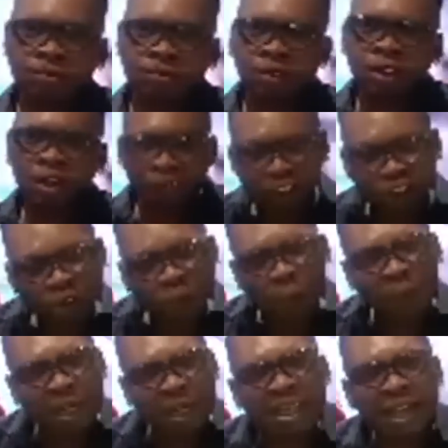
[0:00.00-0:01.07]
For so
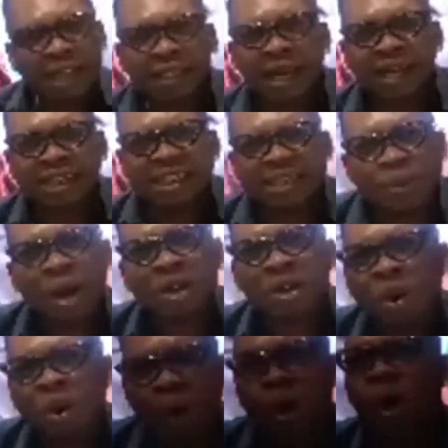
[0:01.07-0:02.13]
many years, girl this one day
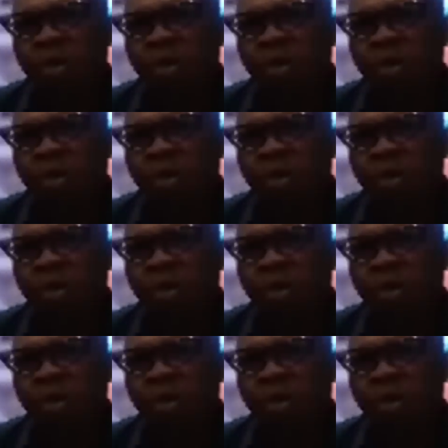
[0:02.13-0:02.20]
oh.